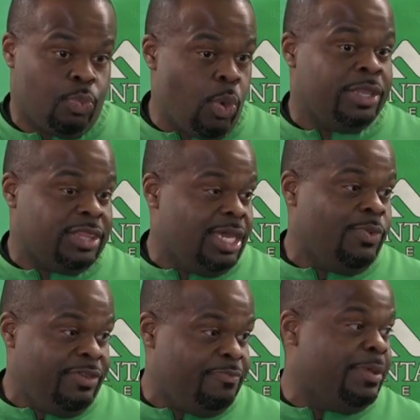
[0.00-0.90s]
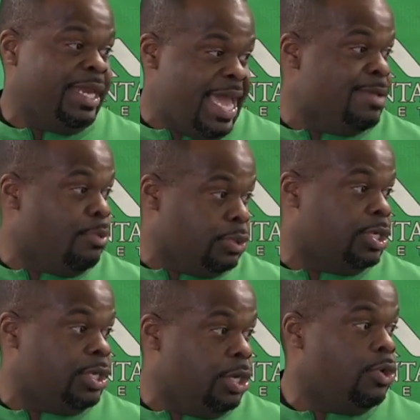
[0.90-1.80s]
one thing we've been able
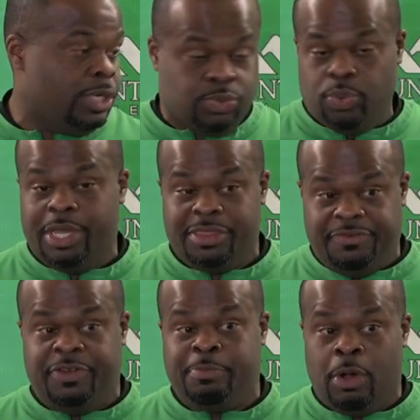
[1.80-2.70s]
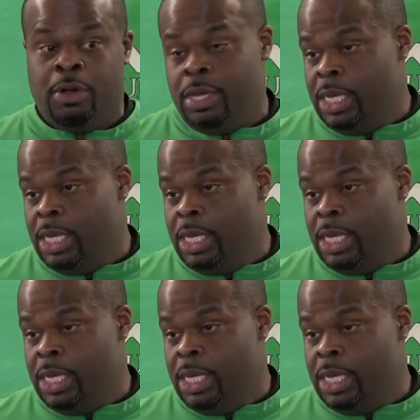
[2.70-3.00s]
to do is run the football.